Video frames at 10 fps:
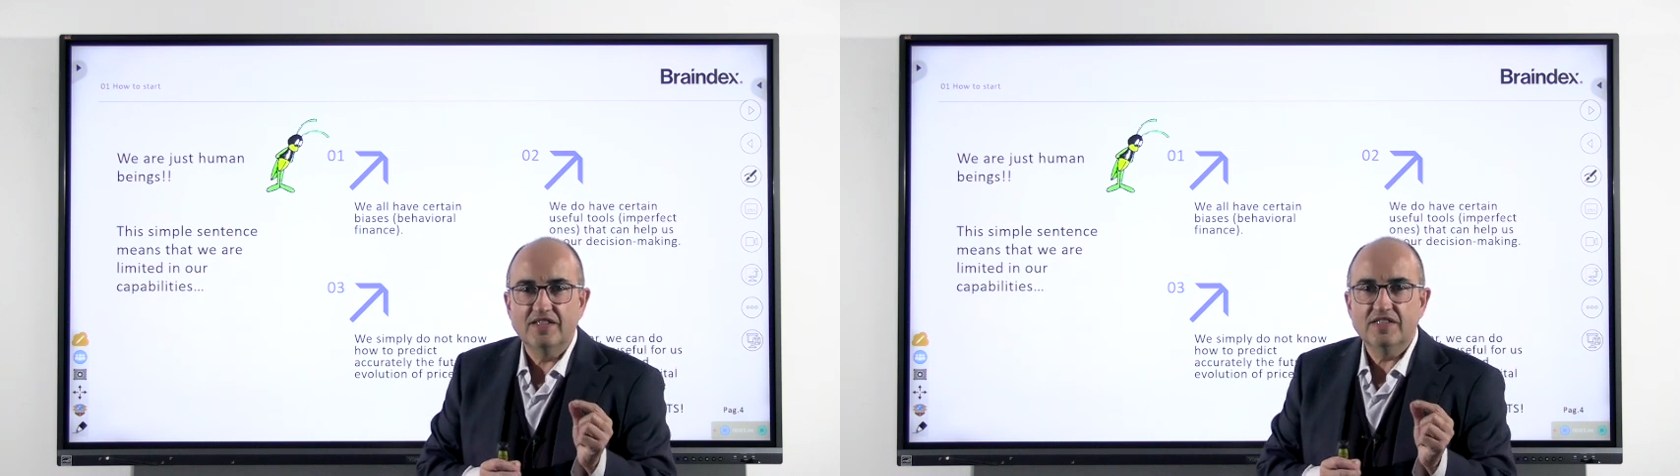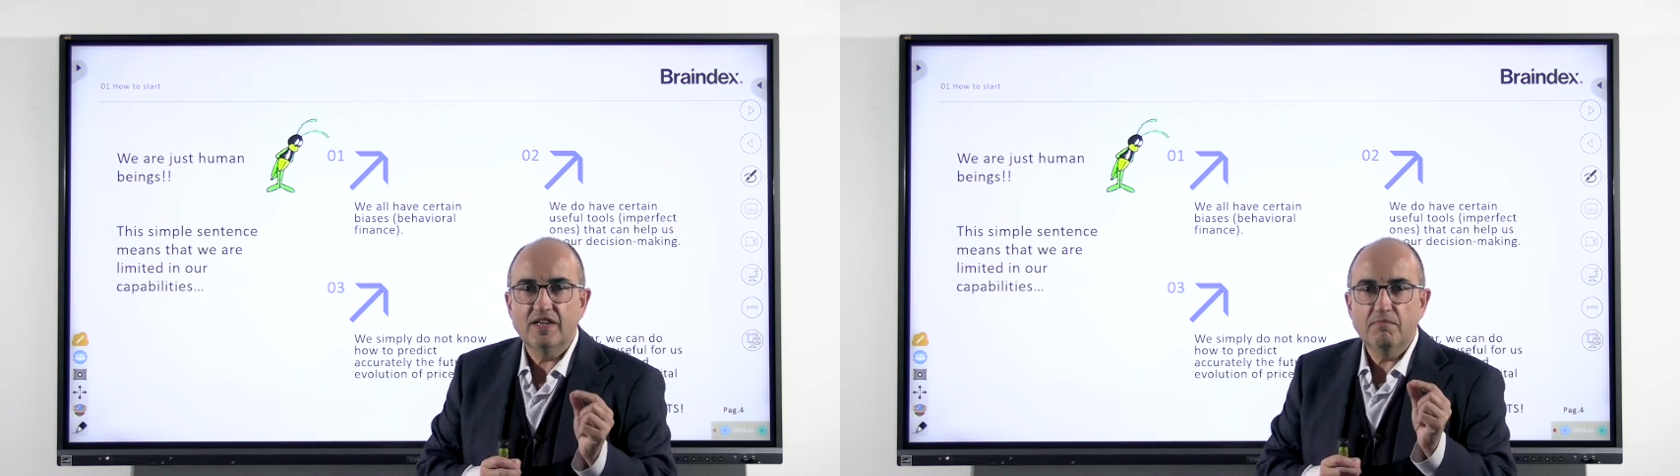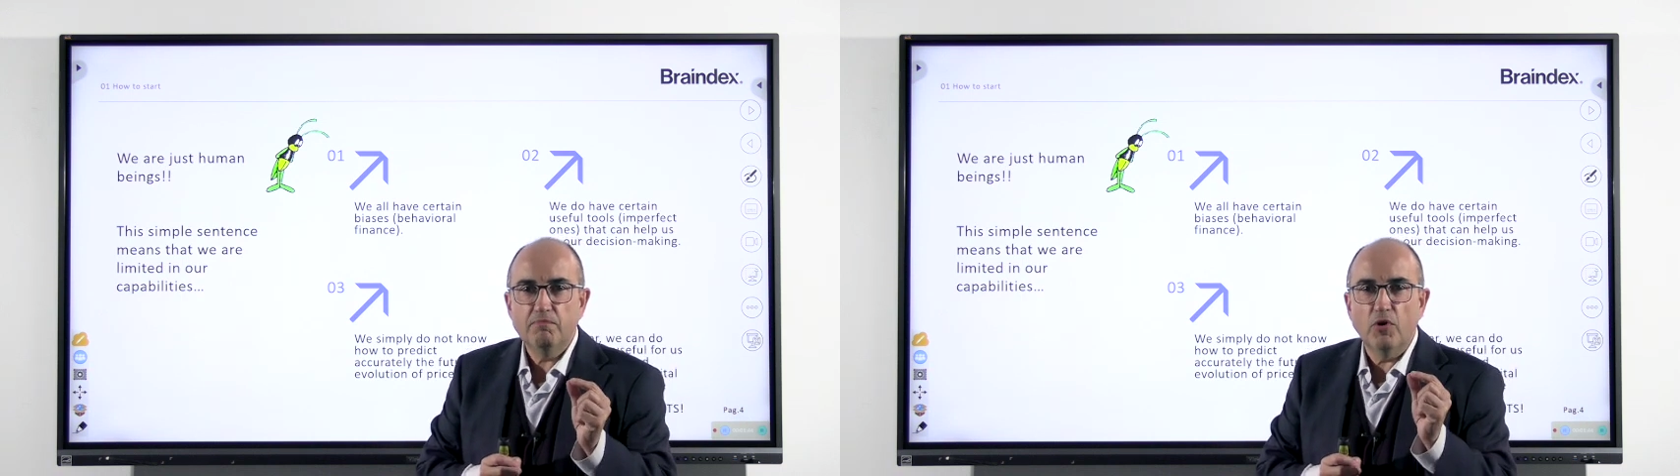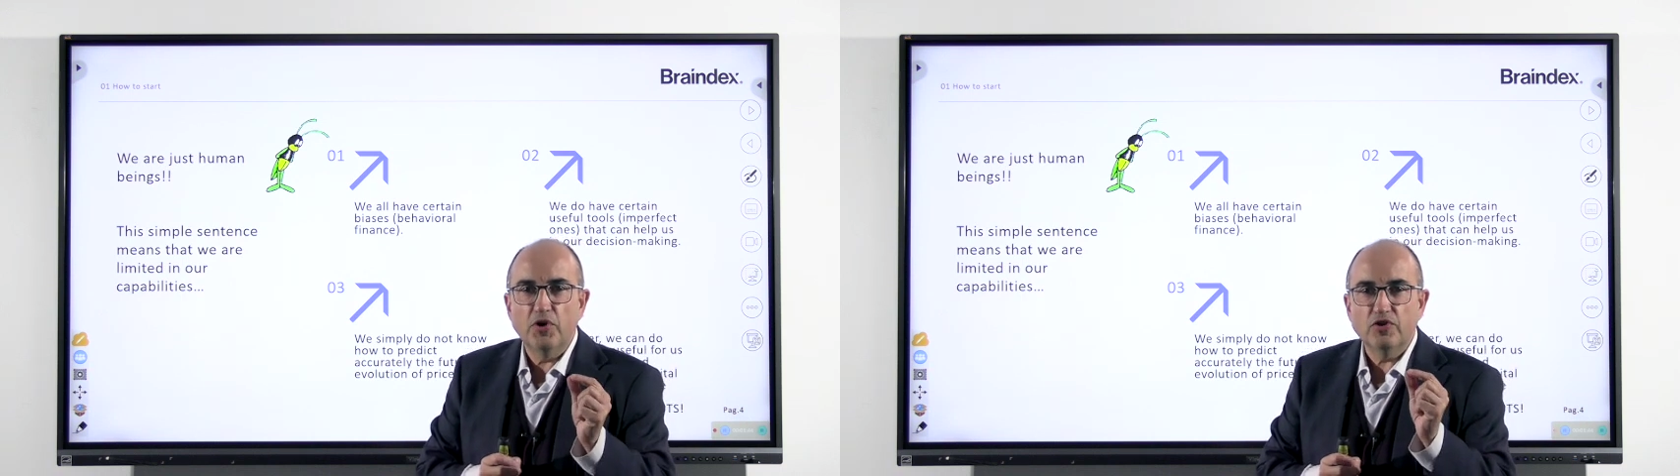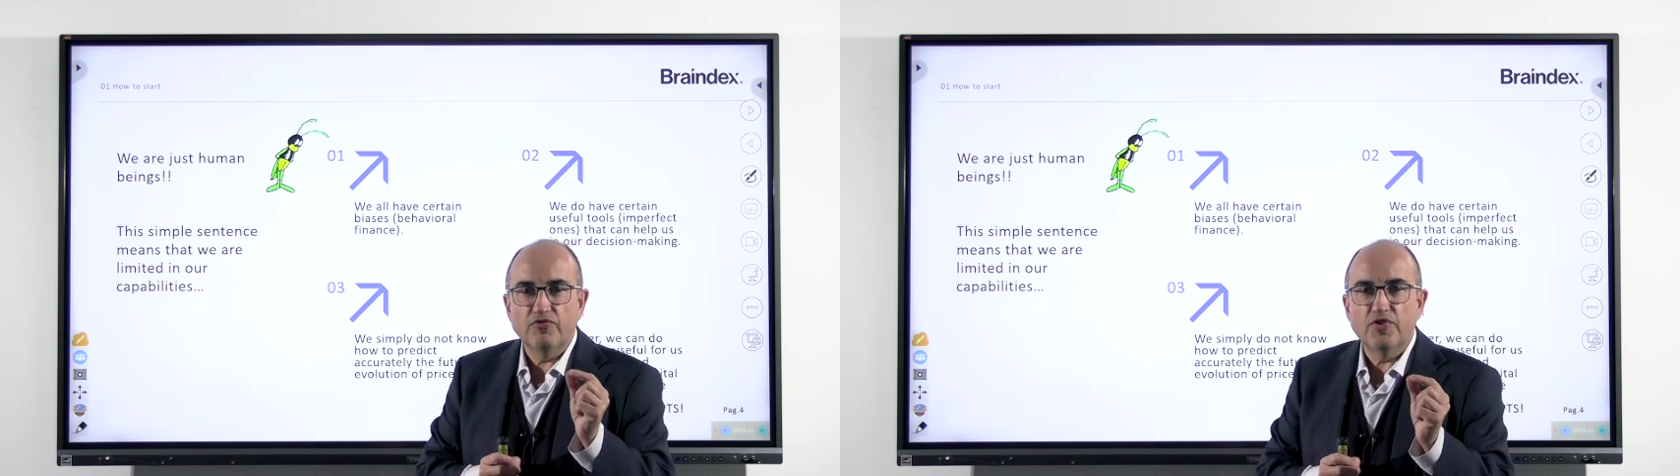some
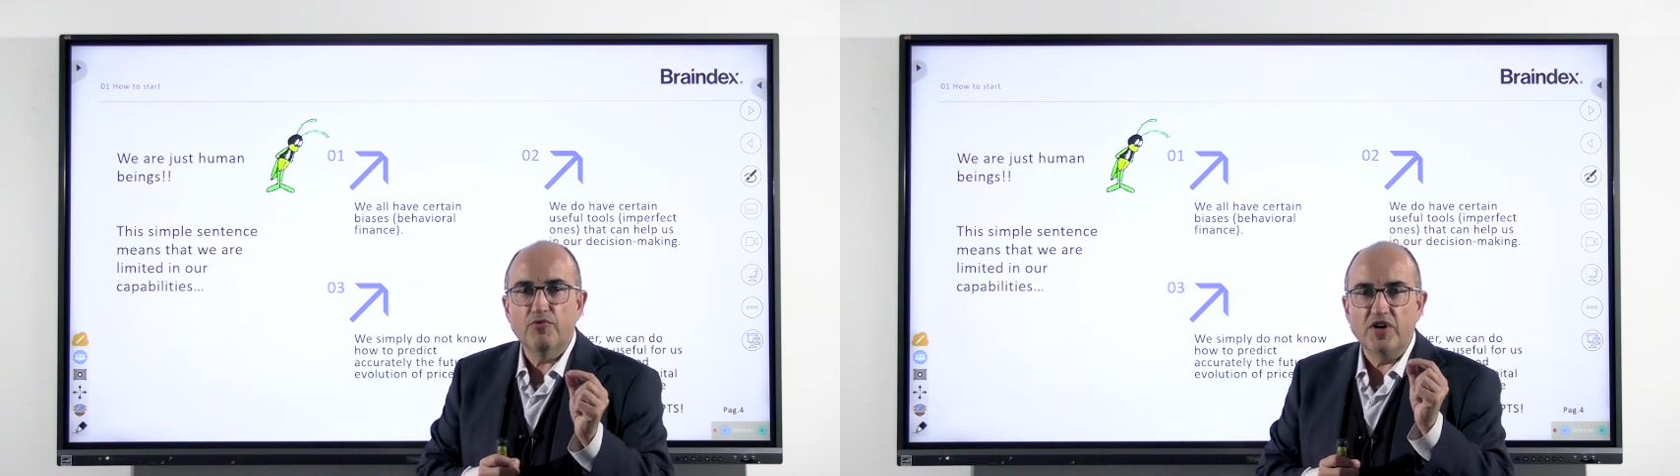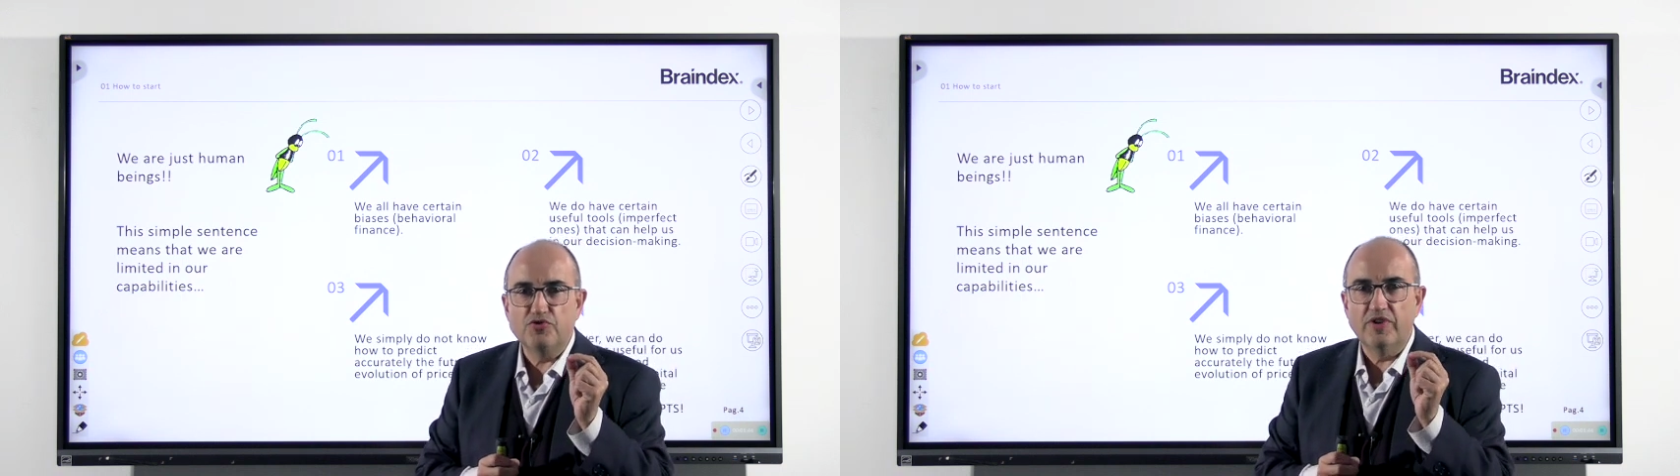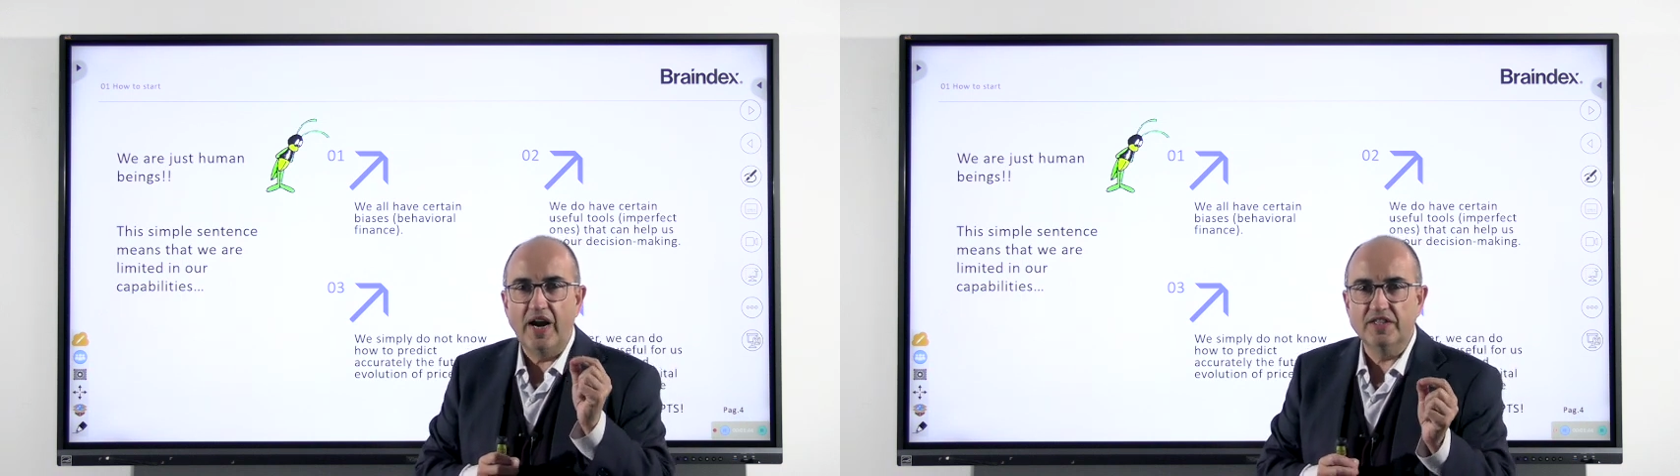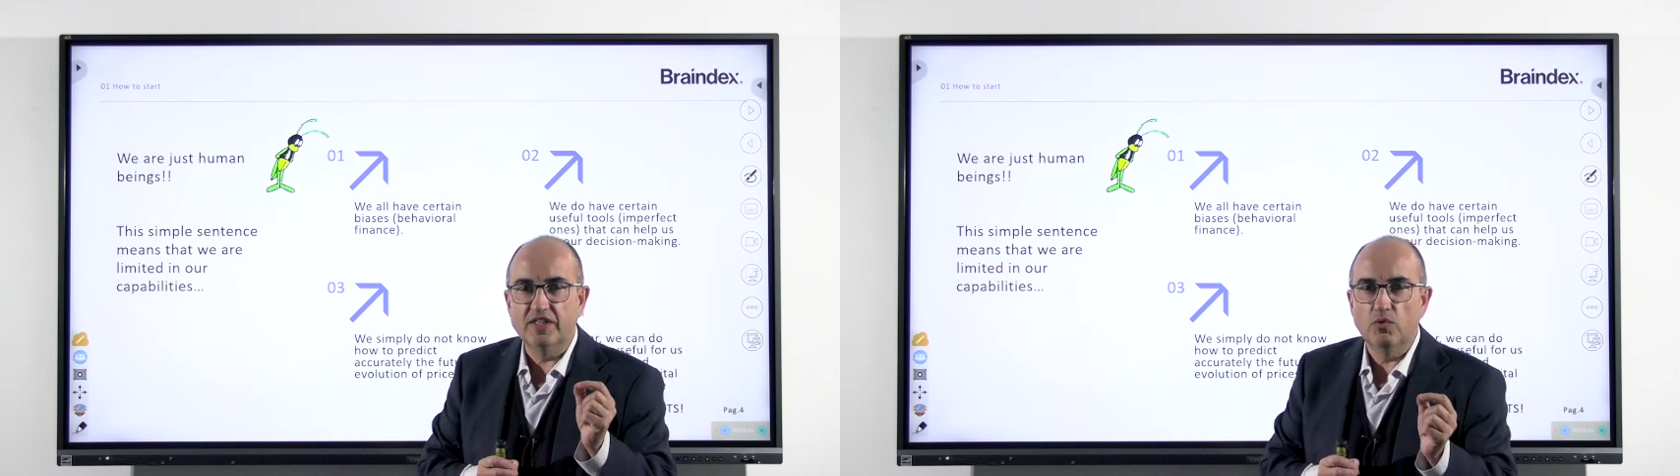point of irrationality.